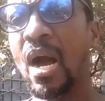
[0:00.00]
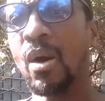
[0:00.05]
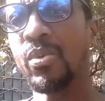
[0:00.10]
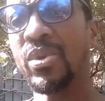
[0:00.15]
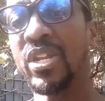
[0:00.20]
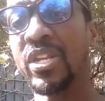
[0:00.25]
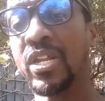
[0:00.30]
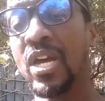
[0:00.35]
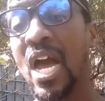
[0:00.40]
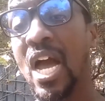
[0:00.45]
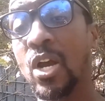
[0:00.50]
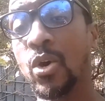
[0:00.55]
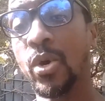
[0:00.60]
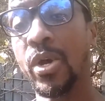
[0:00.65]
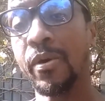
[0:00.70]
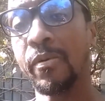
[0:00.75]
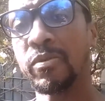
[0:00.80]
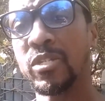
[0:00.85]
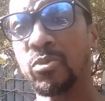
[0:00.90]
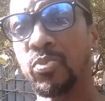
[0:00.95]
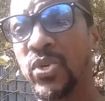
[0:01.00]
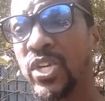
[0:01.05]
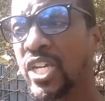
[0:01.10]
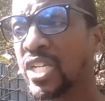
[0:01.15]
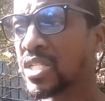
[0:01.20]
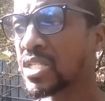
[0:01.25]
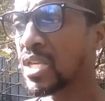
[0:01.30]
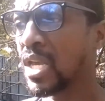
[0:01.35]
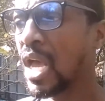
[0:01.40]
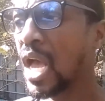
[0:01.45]
within your aquarium
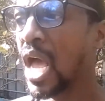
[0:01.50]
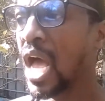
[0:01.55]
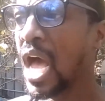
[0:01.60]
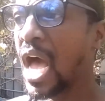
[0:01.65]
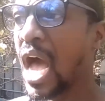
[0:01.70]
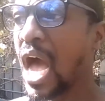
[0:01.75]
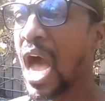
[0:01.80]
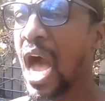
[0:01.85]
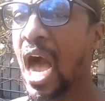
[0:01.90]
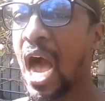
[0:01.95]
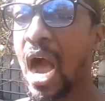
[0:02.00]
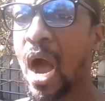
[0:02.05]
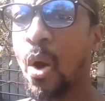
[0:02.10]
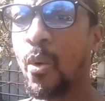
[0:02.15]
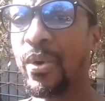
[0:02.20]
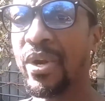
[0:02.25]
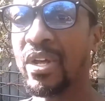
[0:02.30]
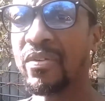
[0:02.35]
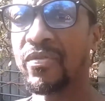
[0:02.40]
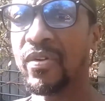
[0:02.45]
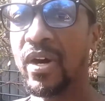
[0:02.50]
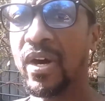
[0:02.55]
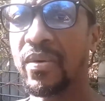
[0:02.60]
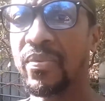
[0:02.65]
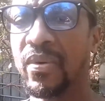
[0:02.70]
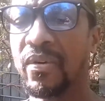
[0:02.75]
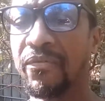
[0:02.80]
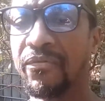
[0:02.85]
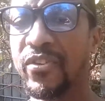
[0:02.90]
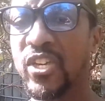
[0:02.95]
space. Whenever
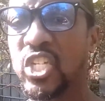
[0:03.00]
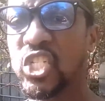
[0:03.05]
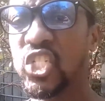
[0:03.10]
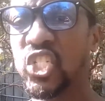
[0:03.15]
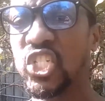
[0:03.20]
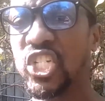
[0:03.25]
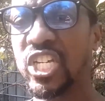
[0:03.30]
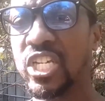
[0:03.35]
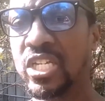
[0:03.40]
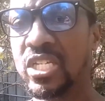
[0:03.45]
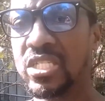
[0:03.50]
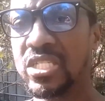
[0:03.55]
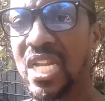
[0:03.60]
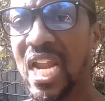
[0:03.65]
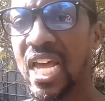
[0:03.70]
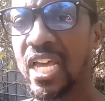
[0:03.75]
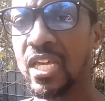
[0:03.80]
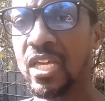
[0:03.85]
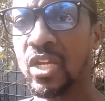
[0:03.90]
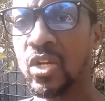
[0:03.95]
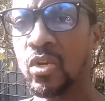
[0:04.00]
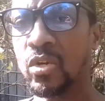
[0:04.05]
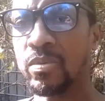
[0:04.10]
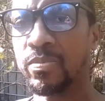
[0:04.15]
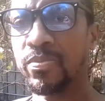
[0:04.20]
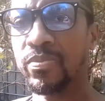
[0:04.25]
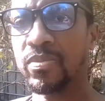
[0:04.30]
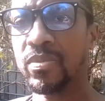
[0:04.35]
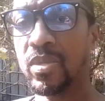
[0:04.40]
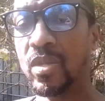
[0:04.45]
the fish is, like, you know,
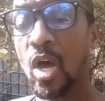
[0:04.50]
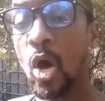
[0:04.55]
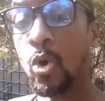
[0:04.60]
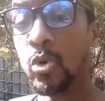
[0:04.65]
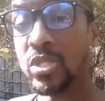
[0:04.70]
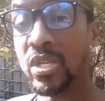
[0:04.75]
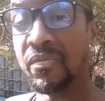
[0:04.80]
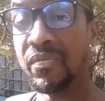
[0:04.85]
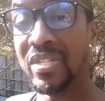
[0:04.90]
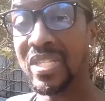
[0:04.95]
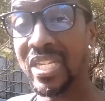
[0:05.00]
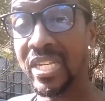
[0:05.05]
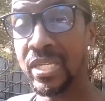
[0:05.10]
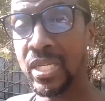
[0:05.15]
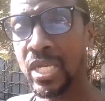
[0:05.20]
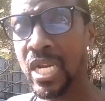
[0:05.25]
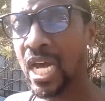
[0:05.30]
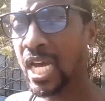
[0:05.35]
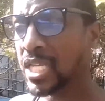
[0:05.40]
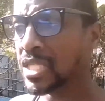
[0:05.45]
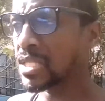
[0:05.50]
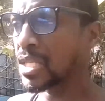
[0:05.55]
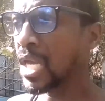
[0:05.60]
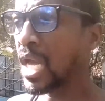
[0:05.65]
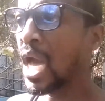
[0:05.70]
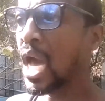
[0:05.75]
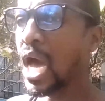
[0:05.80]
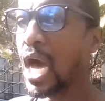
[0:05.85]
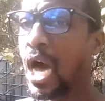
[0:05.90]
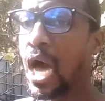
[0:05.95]
out of it in the night,
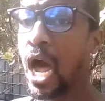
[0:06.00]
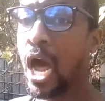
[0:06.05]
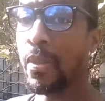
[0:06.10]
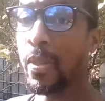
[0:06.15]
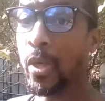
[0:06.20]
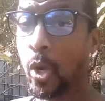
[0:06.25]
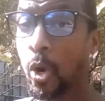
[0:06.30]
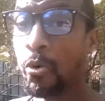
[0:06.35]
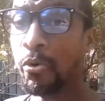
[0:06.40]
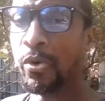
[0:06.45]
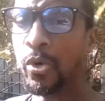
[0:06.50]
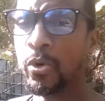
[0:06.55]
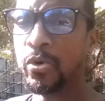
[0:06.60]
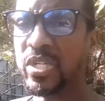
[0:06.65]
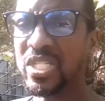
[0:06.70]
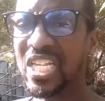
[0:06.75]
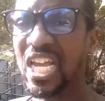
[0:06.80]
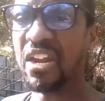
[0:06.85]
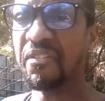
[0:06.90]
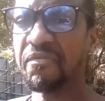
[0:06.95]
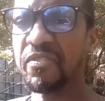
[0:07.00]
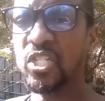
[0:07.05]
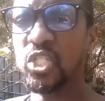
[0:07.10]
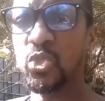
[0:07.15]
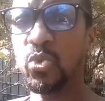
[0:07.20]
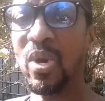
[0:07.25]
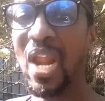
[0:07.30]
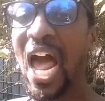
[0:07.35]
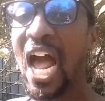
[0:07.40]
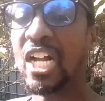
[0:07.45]
the Corydoras
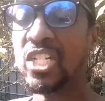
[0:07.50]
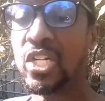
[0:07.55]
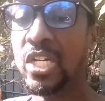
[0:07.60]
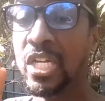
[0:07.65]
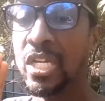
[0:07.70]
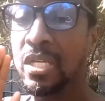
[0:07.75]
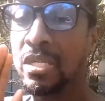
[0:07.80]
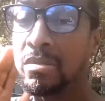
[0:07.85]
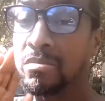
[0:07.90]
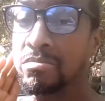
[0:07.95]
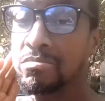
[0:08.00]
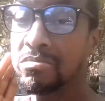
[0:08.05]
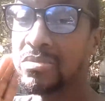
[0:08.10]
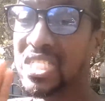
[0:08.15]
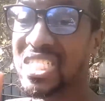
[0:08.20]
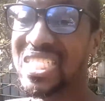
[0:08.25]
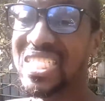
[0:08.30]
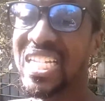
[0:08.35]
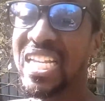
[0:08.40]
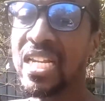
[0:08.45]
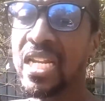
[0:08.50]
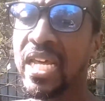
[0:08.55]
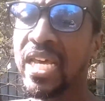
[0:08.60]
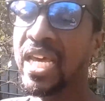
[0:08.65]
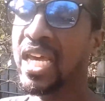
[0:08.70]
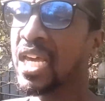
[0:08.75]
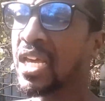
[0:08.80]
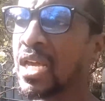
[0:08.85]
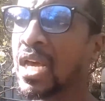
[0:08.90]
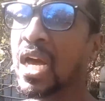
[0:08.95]
catfish will actually steal the
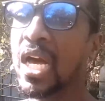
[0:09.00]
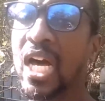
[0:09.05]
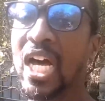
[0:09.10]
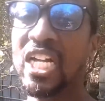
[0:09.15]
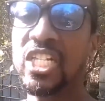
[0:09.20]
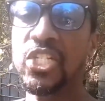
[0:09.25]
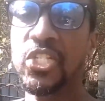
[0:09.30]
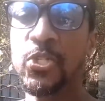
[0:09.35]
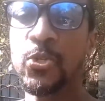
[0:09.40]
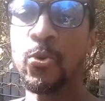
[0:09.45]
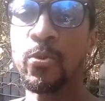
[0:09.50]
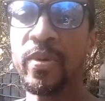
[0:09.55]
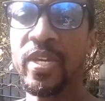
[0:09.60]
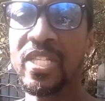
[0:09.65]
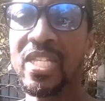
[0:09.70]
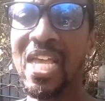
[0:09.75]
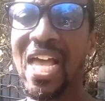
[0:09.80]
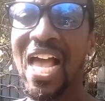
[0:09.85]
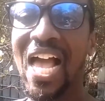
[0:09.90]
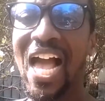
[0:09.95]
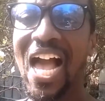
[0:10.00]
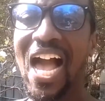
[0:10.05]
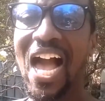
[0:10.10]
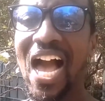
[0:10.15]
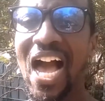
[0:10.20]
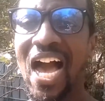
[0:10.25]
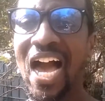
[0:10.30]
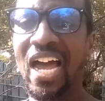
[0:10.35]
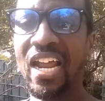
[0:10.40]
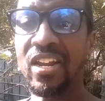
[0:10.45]
egg, consume it,
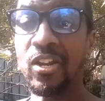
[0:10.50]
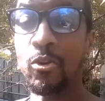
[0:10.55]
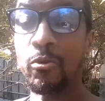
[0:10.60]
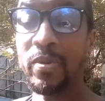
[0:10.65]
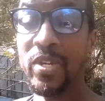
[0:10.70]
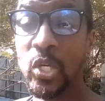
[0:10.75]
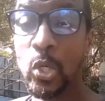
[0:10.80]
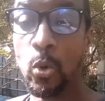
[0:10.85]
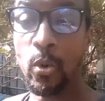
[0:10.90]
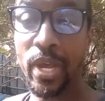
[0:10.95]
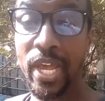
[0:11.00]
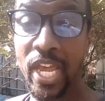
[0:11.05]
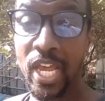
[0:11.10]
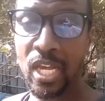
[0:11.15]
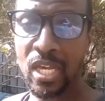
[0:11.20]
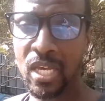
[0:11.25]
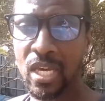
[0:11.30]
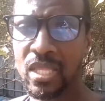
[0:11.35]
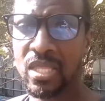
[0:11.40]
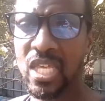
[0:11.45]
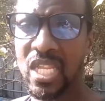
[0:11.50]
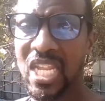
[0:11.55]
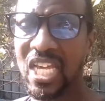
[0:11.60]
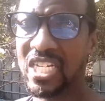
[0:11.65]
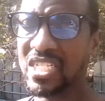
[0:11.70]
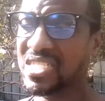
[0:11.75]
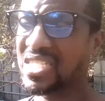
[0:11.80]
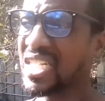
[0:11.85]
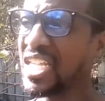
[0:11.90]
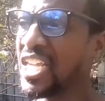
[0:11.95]
and there will be no egg the
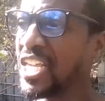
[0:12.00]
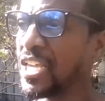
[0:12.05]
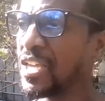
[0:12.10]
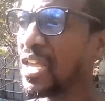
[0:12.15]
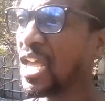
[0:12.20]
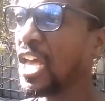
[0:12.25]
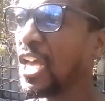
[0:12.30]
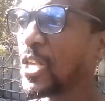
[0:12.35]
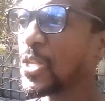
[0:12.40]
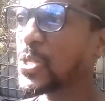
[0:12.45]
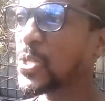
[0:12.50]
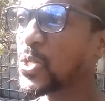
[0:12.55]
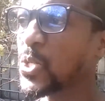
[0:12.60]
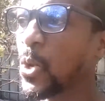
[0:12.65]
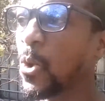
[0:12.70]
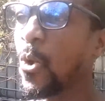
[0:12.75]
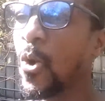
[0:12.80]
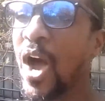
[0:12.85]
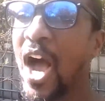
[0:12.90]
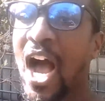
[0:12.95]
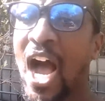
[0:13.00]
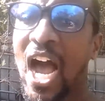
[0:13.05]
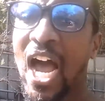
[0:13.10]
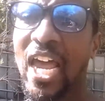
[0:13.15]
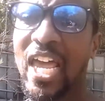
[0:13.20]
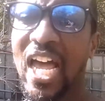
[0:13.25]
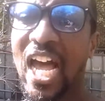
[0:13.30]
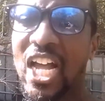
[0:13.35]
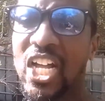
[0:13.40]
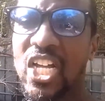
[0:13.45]
next day. So
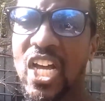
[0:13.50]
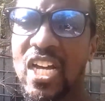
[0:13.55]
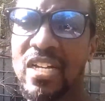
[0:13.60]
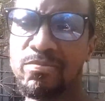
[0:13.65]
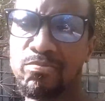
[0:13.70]
I